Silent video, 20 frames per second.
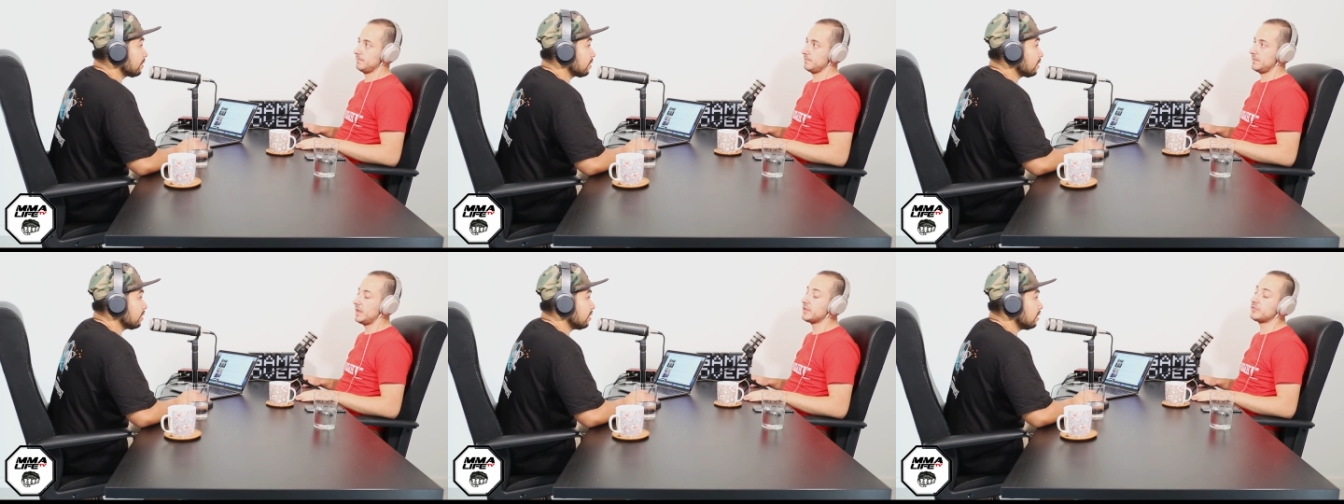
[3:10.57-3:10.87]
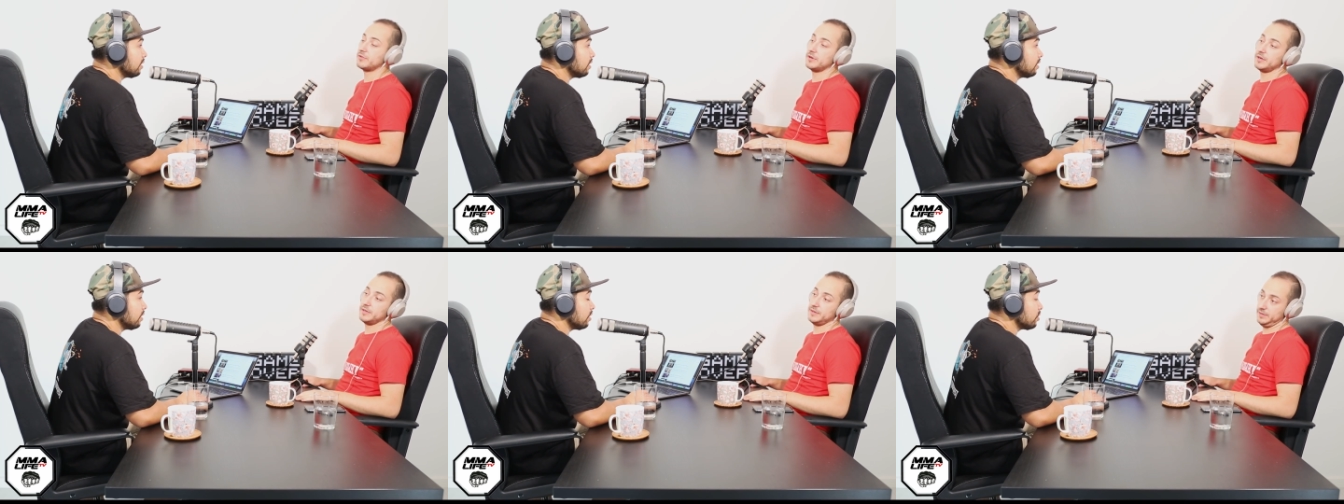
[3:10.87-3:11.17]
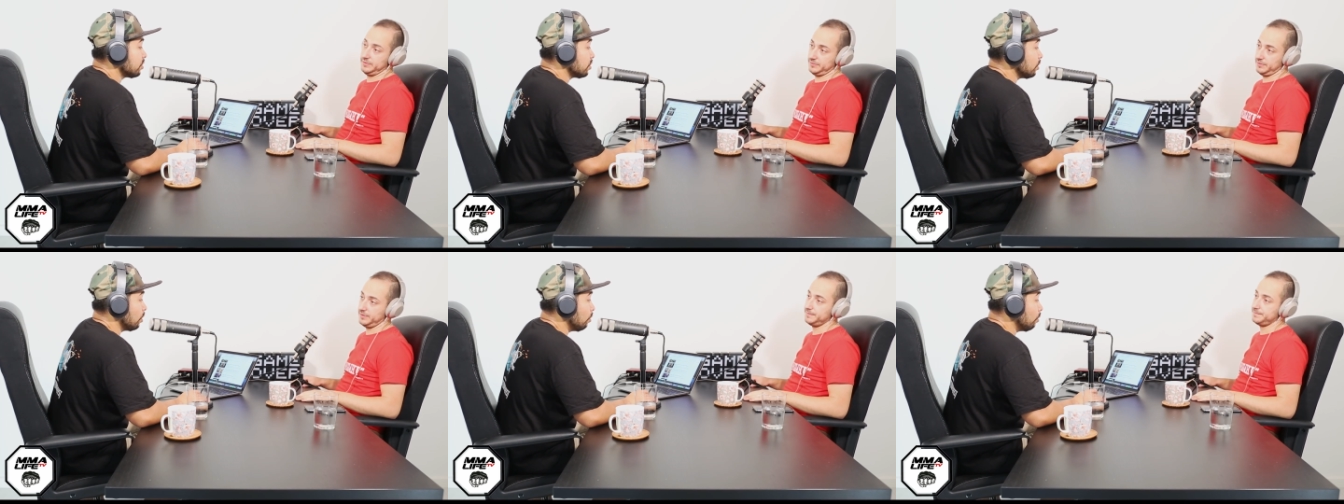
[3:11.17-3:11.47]
That's right.
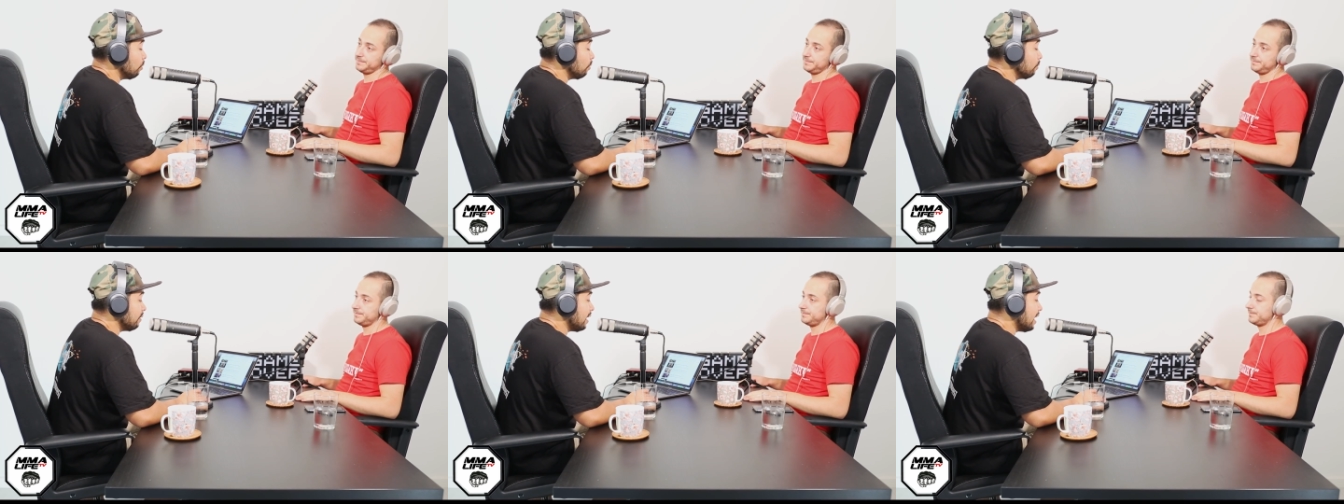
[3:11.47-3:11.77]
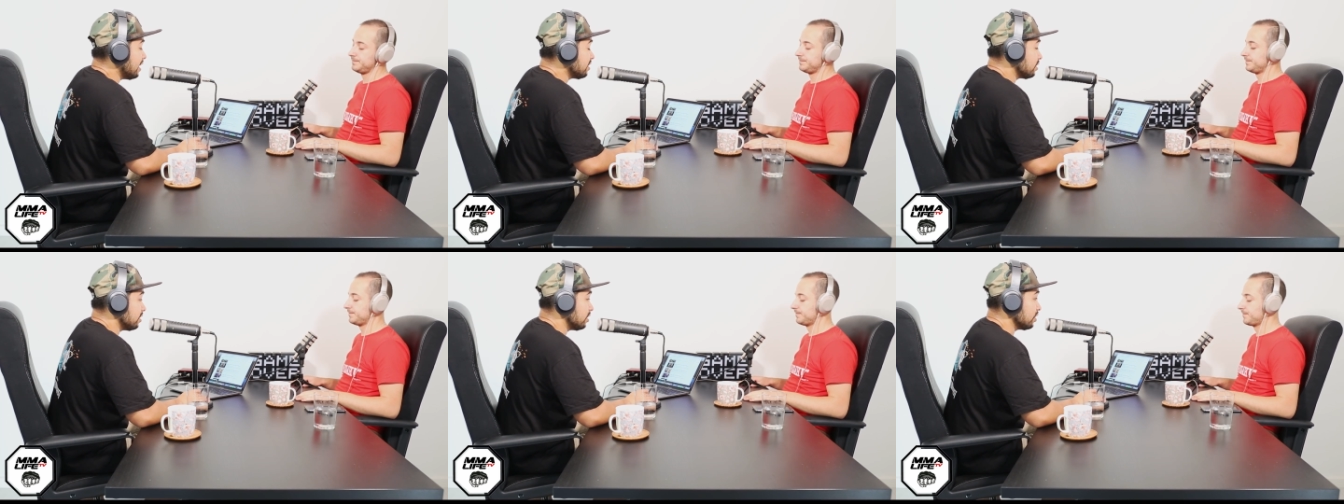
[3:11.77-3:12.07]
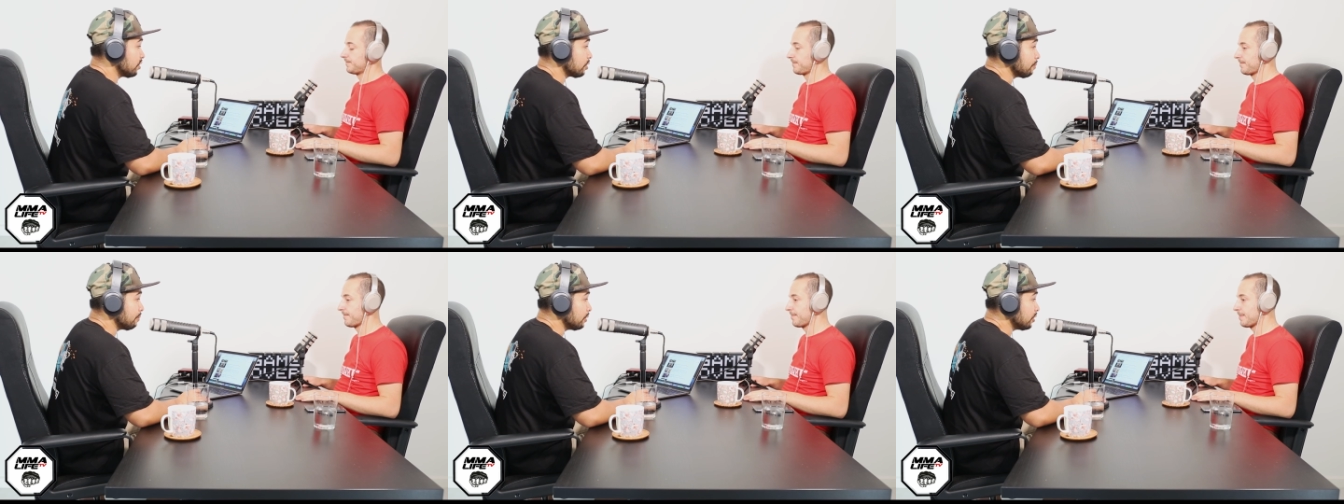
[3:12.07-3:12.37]
That's so as a
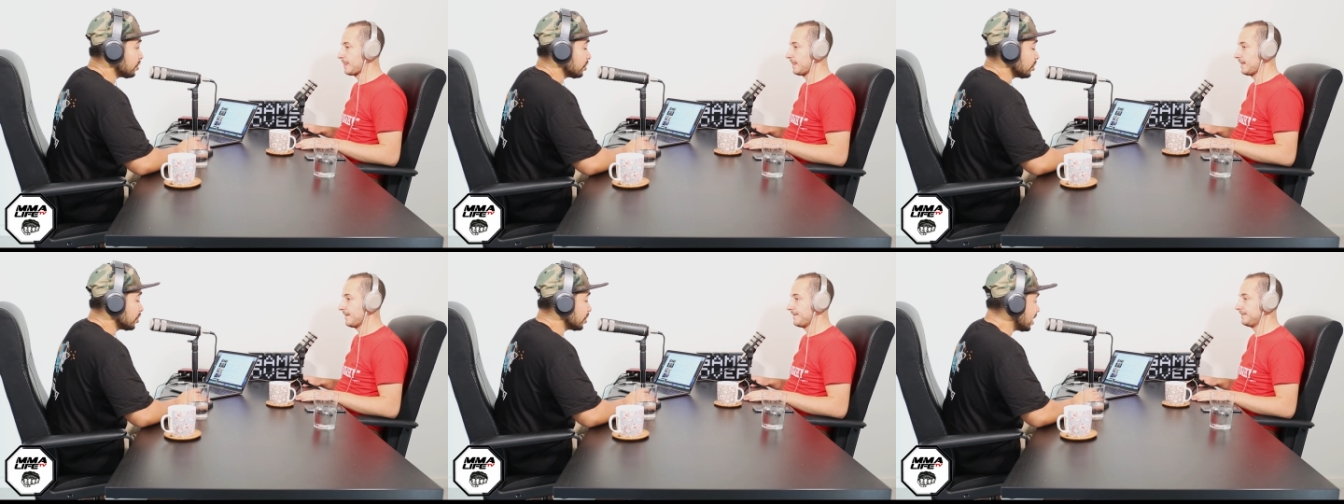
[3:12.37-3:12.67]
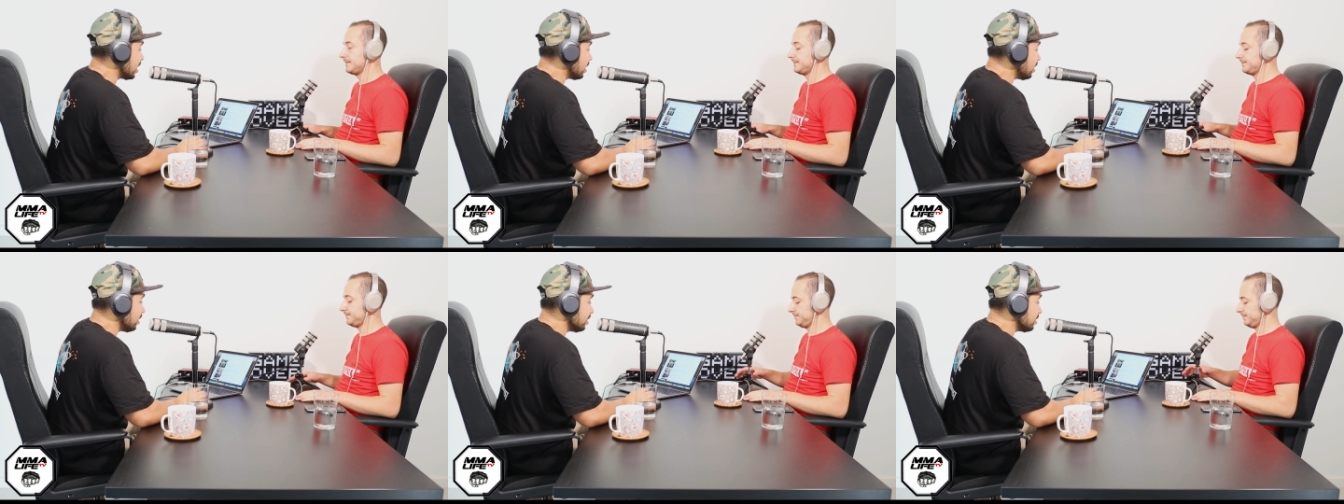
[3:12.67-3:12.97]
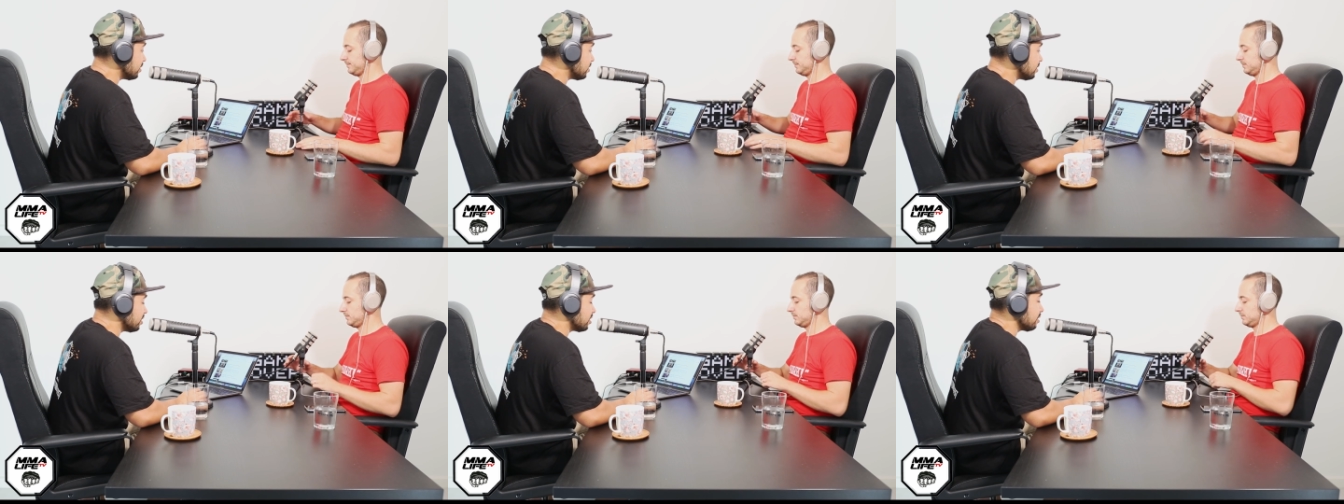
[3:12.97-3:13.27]
distribution channel,
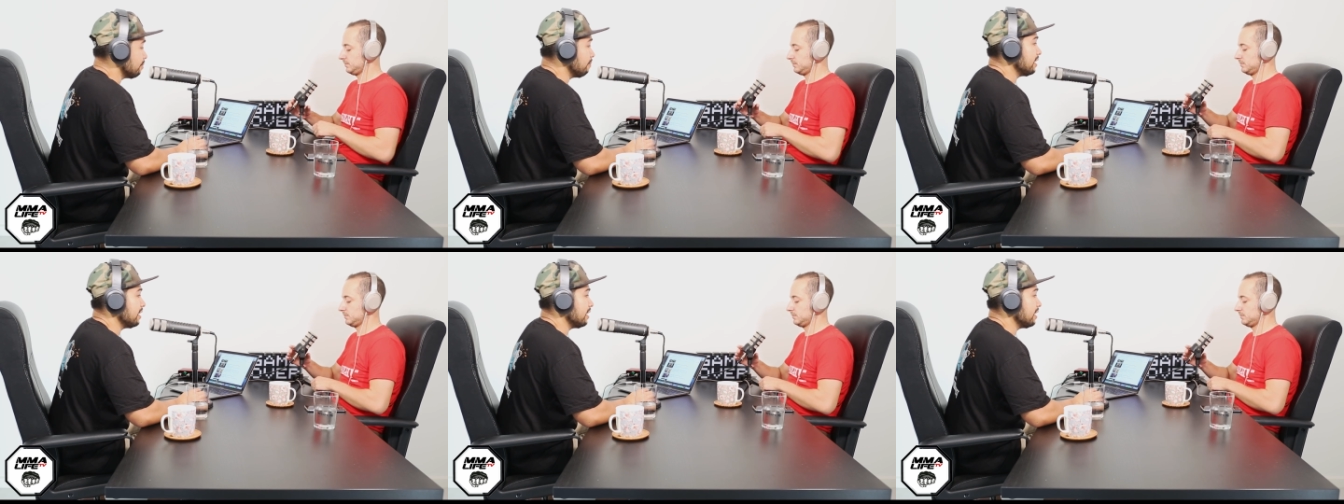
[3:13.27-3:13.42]
it's it's